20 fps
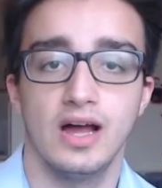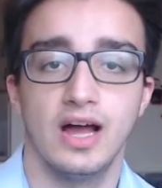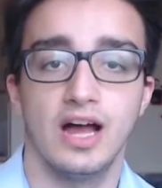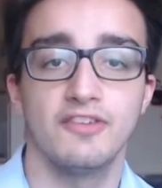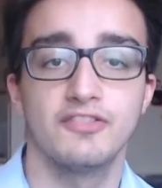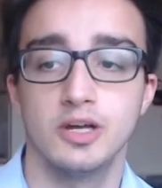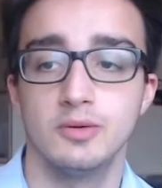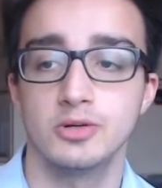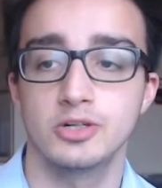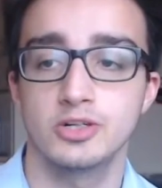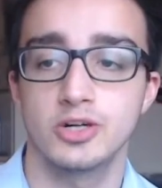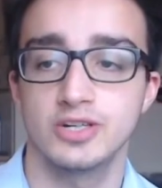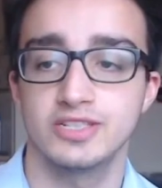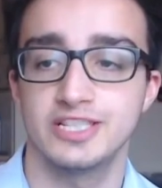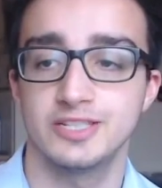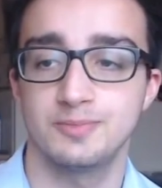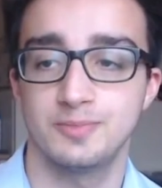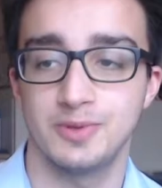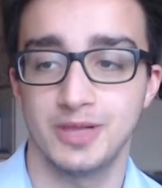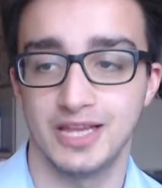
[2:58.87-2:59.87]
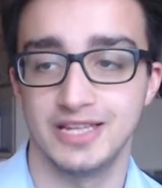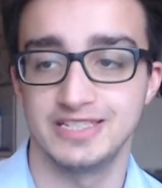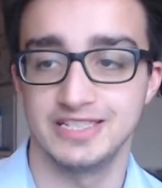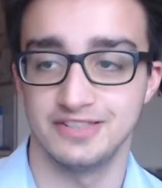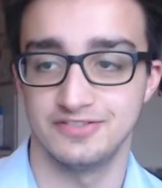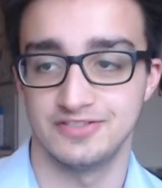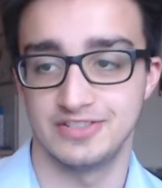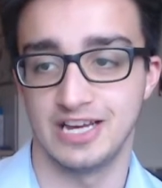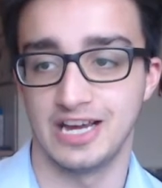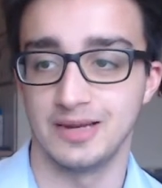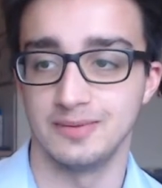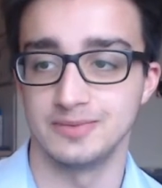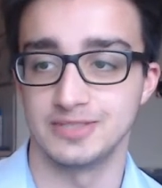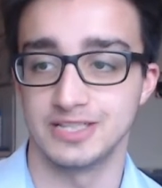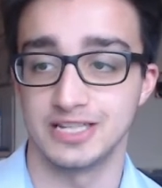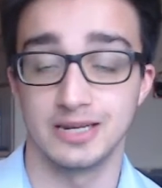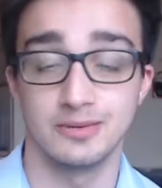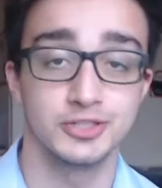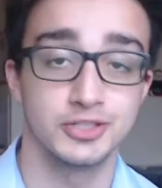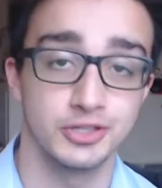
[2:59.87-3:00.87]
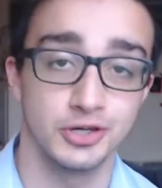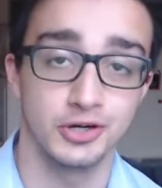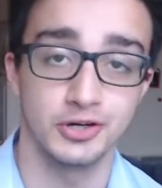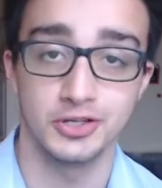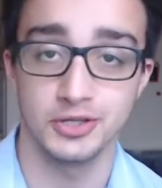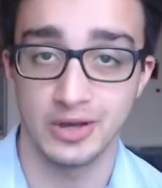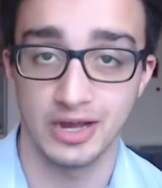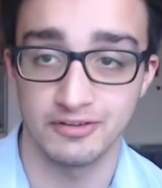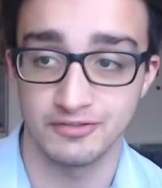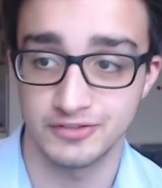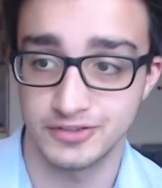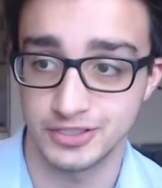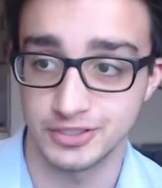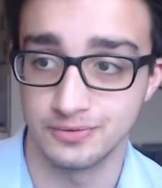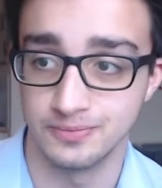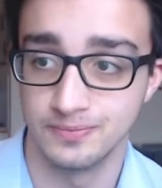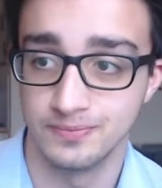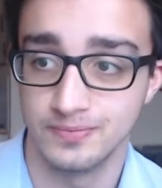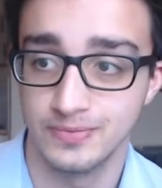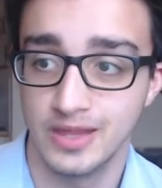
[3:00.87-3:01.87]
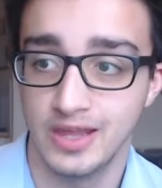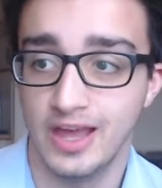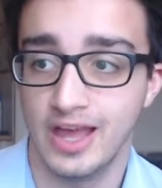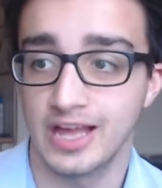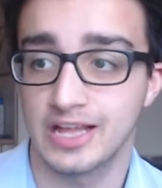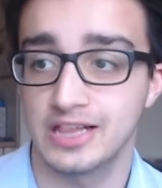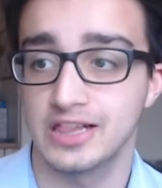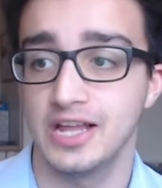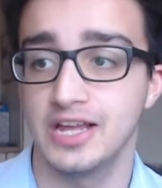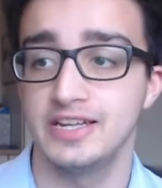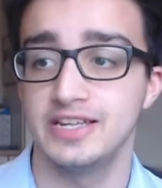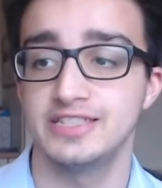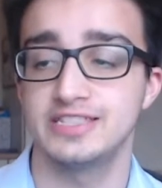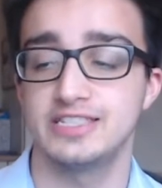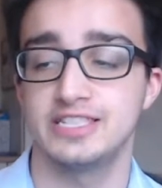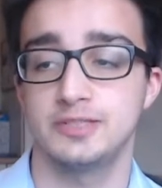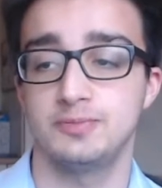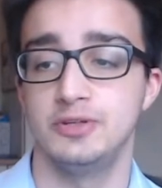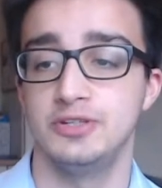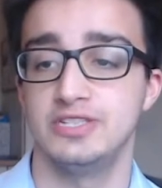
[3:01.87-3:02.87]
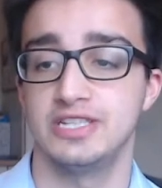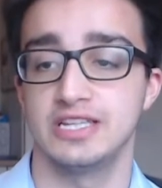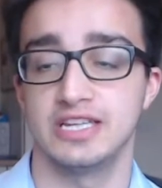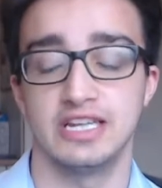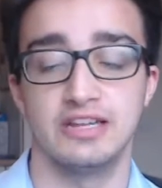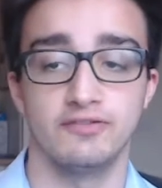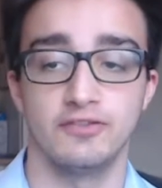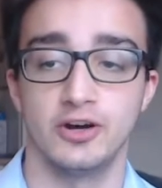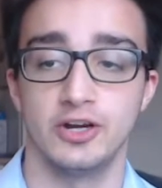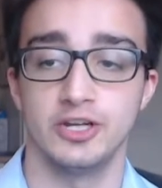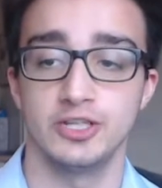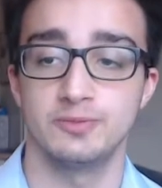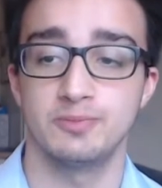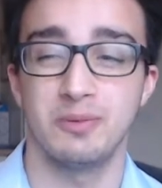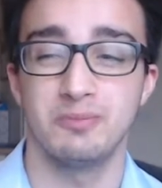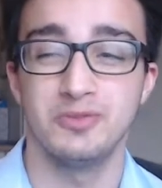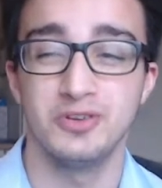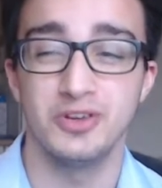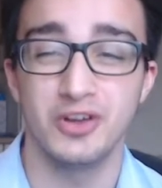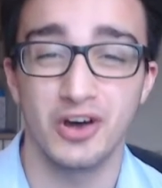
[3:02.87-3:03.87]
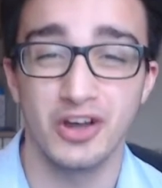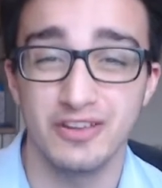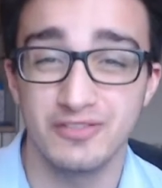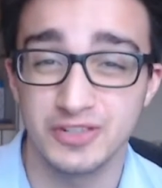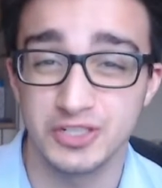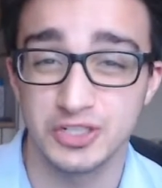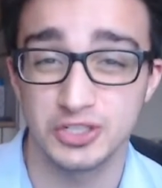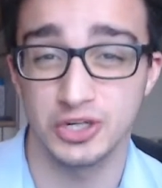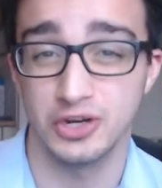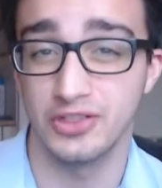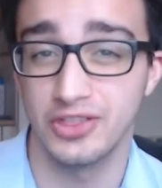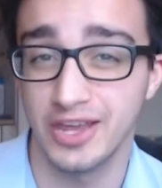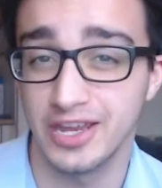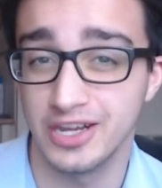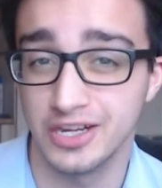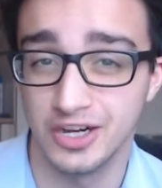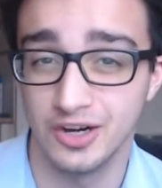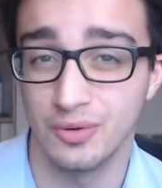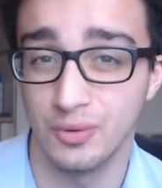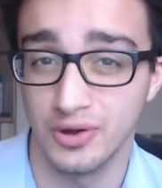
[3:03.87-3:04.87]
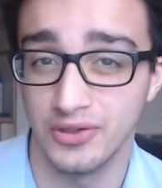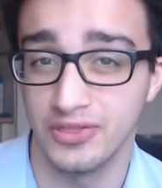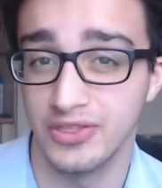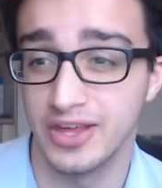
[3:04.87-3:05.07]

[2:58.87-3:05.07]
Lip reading: I've come across this plenty of times, and I'm sure you have too. A client is disputing an invoice, but I'm not even sure they know what